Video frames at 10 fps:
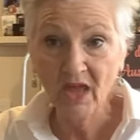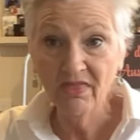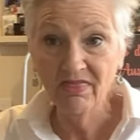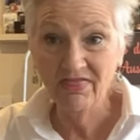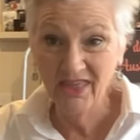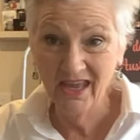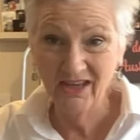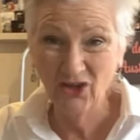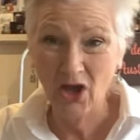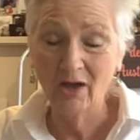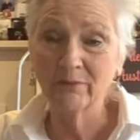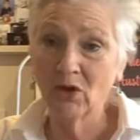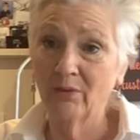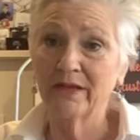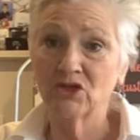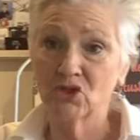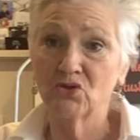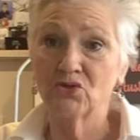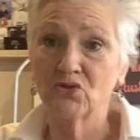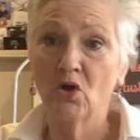Then I'm going
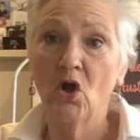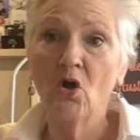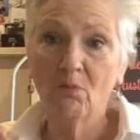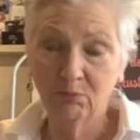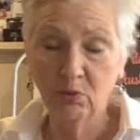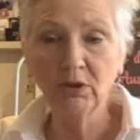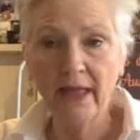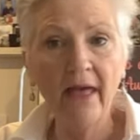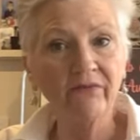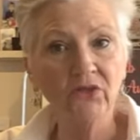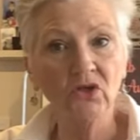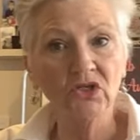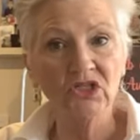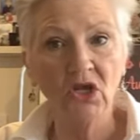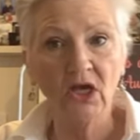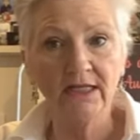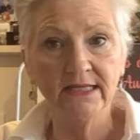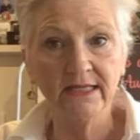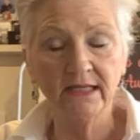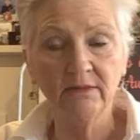to pull out those side
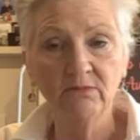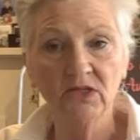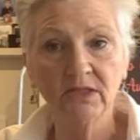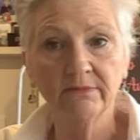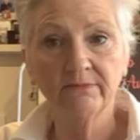seams